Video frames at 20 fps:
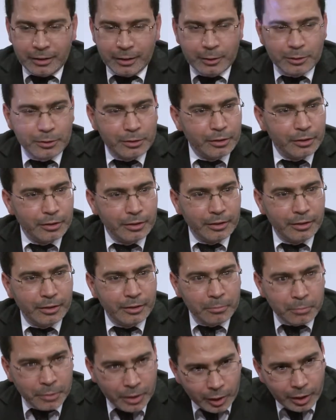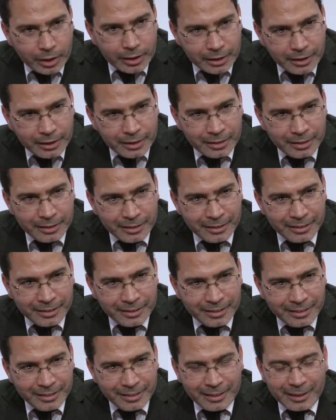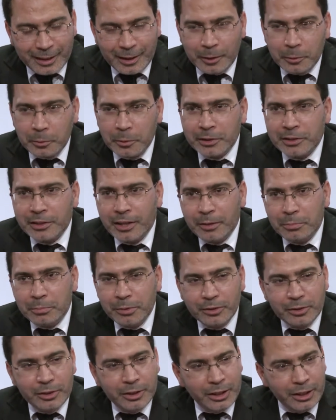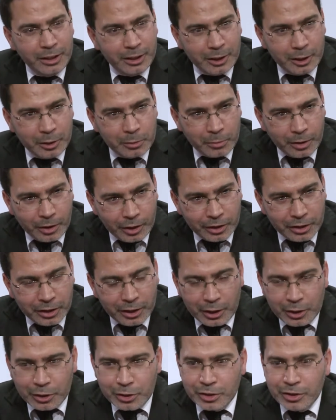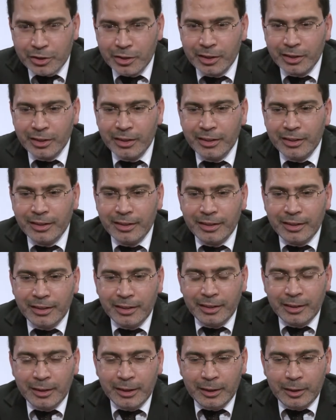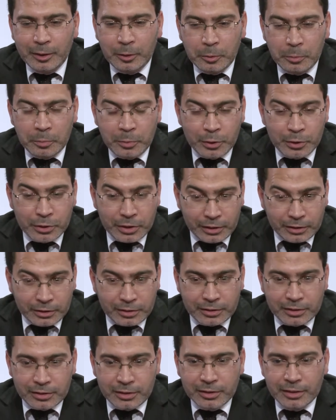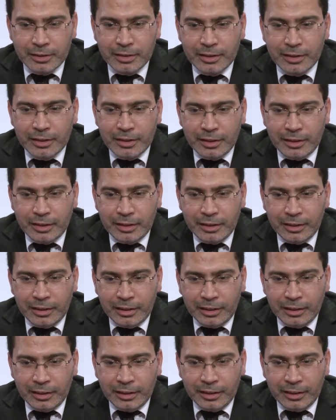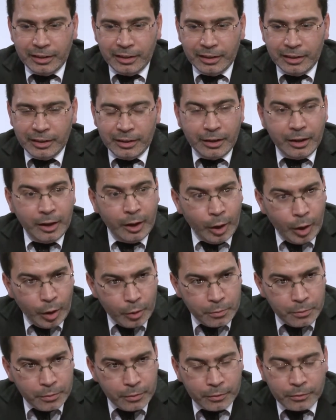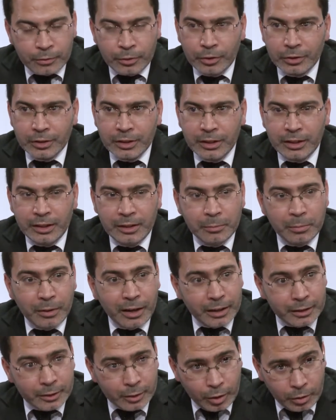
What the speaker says: It's a miracle. What happened here in Marrakesh represents a hope for the blind